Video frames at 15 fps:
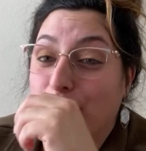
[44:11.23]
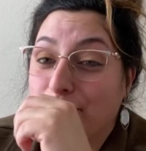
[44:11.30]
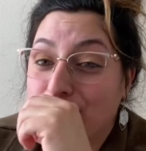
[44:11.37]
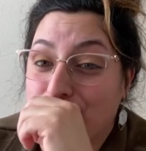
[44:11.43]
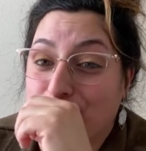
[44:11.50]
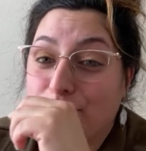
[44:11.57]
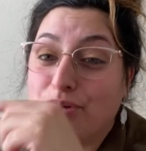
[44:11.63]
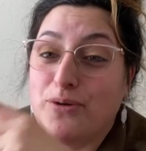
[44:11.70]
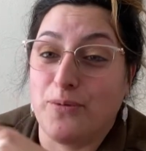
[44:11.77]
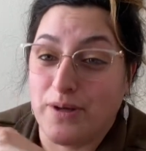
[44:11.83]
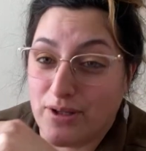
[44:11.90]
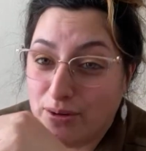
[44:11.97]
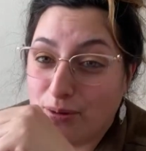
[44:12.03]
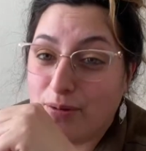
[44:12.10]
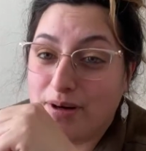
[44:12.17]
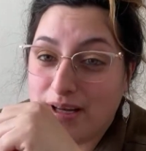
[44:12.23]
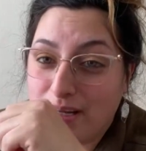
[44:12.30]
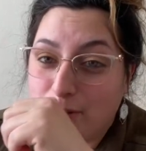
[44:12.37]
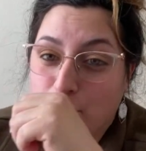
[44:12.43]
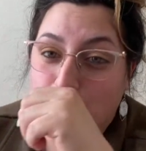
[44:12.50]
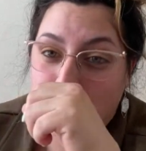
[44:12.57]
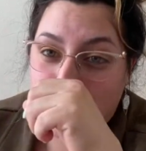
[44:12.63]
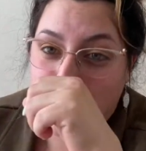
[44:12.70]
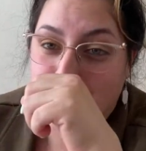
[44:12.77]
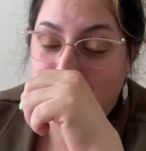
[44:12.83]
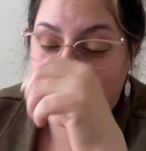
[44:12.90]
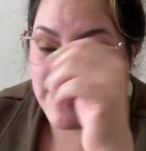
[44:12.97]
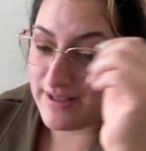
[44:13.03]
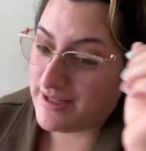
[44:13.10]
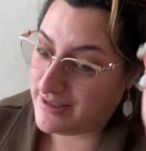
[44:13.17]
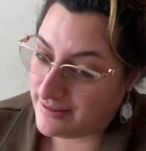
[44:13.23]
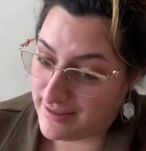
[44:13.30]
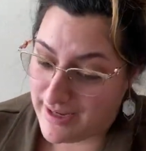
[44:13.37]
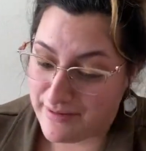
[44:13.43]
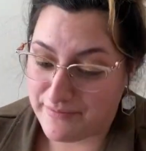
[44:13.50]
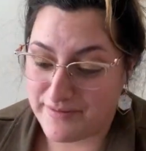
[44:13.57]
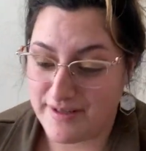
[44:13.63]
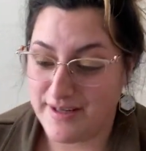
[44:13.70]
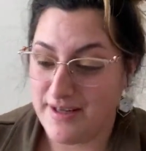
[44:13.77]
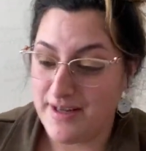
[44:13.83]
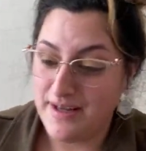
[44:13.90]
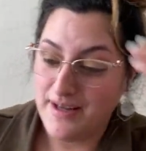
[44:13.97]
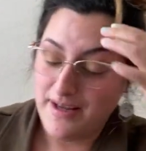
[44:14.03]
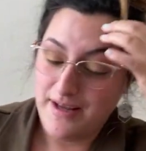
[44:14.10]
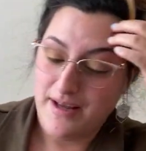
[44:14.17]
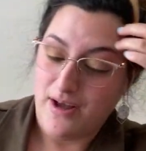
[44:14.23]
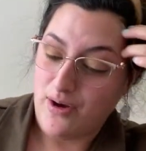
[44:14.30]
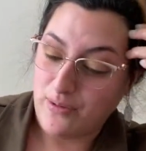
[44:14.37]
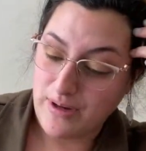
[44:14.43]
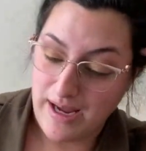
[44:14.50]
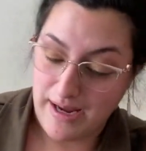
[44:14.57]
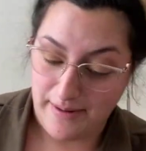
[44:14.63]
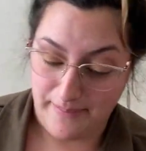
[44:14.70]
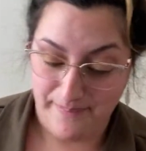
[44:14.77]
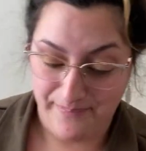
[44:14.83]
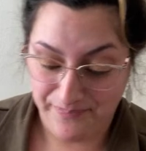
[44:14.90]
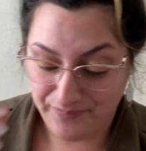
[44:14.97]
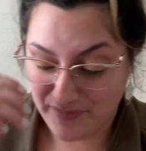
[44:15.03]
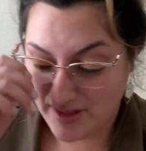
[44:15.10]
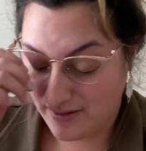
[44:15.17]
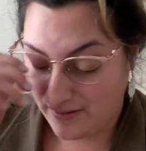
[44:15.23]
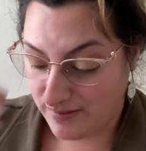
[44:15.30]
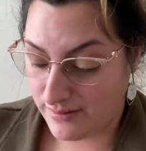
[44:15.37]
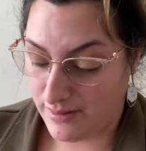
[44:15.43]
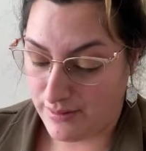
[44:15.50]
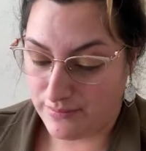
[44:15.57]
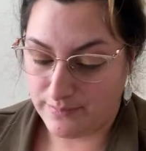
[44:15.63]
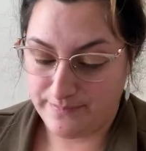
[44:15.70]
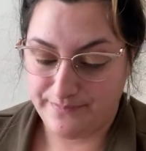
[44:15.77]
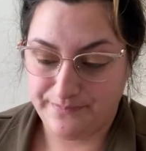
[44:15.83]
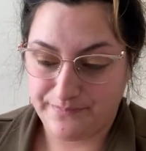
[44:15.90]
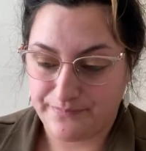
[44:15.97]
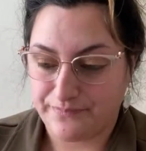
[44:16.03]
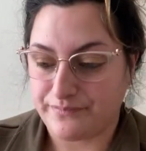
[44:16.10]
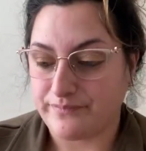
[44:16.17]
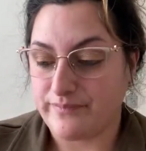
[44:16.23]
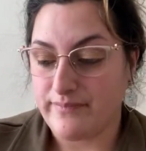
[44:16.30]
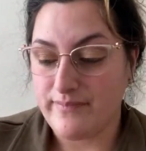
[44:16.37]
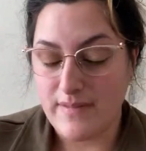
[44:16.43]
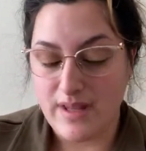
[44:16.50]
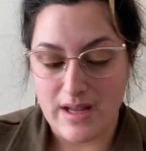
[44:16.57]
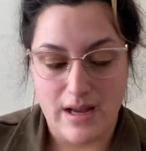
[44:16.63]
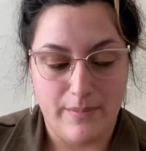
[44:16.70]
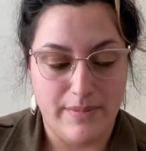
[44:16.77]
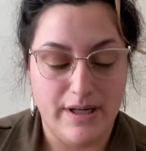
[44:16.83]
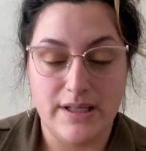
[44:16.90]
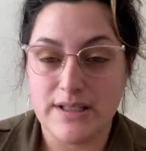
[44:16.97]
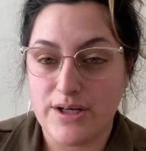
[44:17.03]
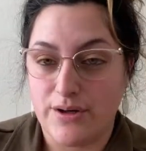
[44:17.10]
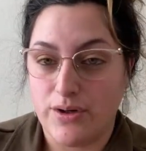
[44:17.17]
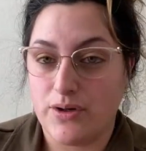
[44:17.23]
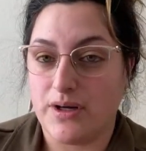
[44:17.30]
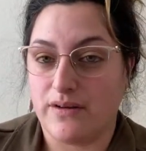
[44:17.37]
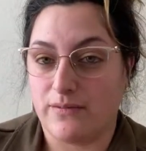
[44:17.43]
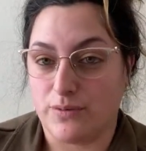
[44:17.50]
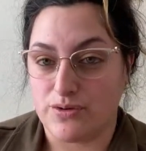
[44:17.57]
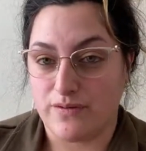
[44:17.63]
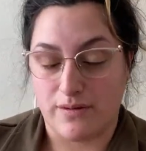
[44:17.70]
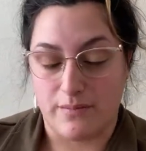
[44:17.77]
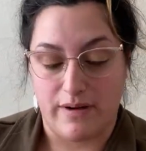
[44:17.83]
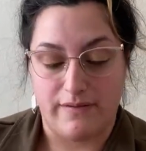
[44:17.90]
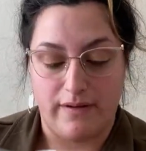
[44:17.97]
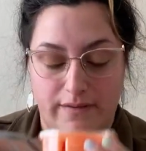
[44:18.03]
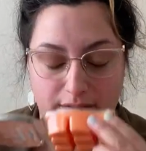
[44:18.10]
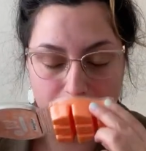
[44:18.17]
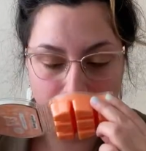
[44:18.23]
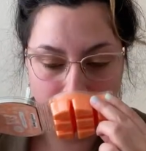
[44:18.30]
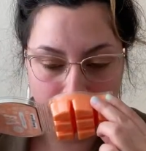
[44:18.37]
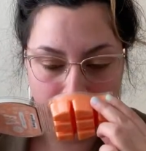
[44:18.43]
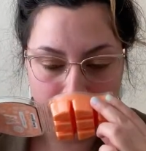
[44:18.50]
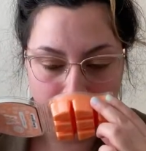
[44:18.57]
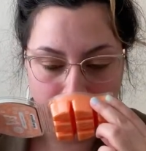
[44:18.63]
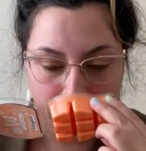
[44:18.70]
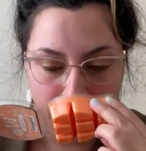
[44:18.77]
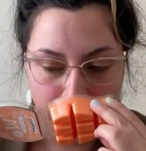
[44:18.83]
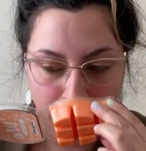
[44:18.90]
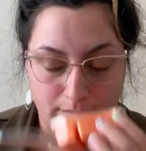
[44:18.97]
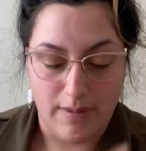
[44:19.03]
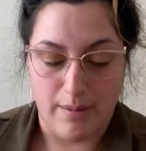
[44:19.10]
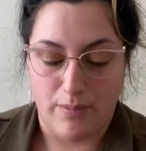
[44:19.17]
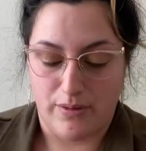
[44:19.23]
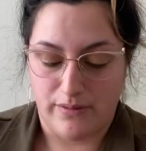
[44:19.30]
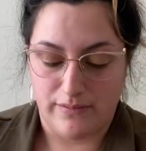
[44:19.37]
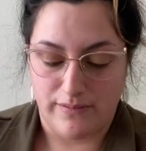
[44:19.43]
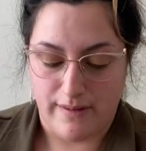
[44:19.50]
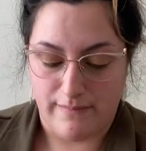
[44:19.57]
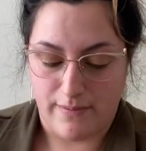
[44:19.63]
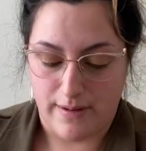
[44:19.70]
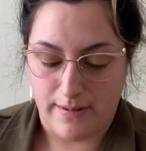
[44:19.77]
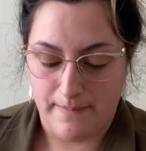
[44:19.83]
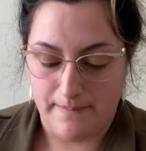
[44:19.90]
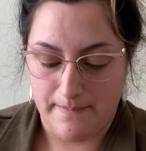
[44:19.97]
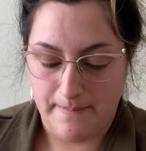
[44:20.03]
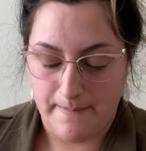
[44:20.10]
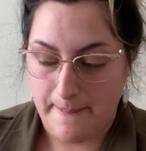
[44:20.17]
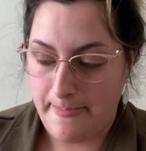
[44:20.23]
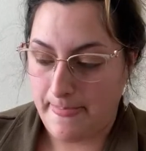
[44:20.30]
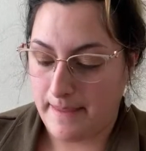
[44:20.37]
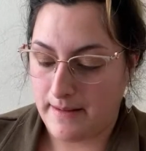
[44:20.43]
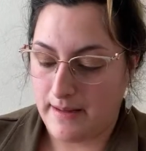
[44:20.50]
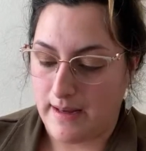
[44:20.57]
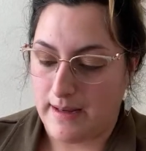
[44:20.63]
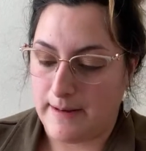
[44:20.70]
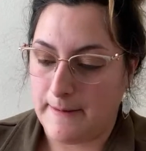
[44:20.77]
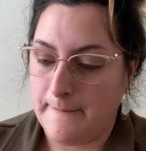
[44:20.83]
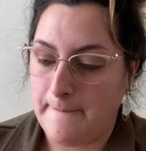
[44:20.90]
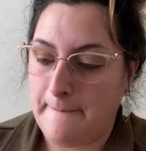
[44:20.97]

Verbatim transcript: told you, you ignore it, it will leave, and it left. Okay, so I'm going to tell you guys which ones are my favorite. My most favorite. Okay.